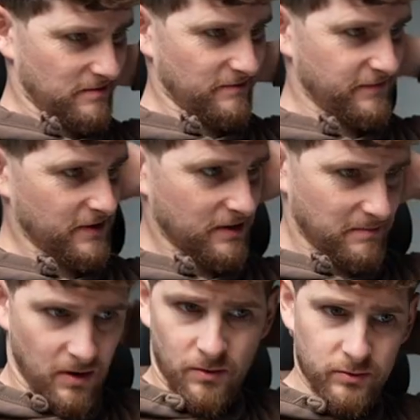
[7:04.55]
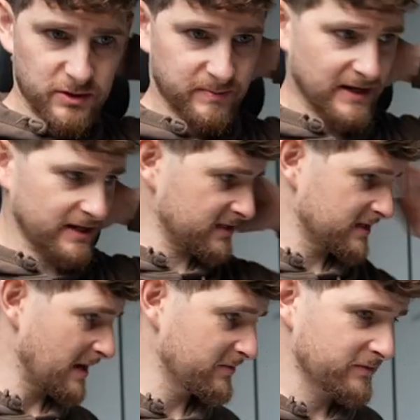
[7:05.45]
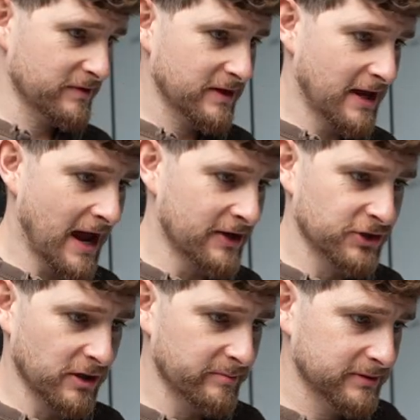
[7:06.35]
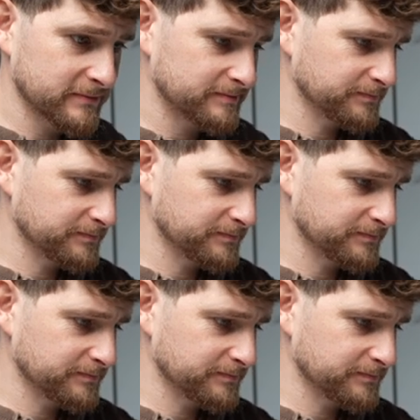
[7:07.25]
I feel like I'm always playing this game of catch up.